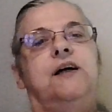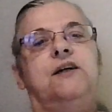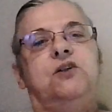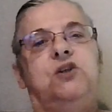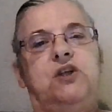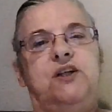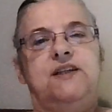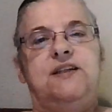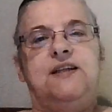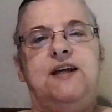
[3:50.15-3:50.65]

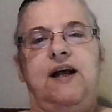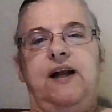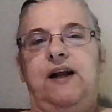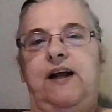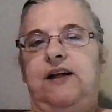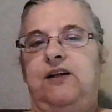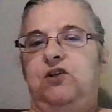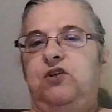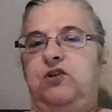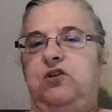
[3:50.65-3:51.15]
She said
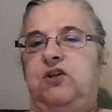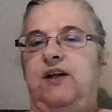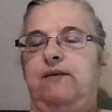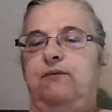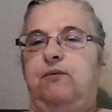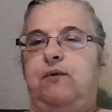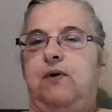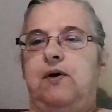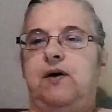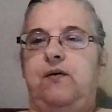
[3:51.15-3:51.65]
it usually
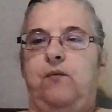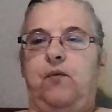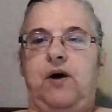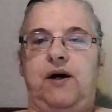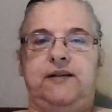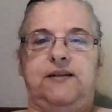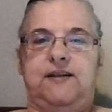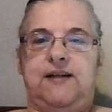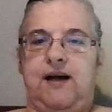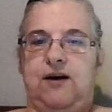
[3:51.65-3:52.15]

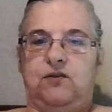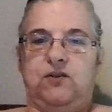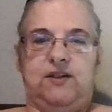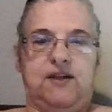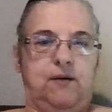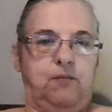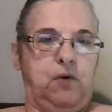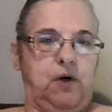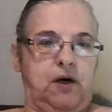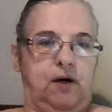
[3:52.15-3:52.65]
winds down
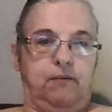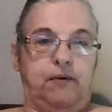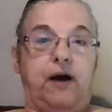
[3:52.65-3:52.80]
somewhere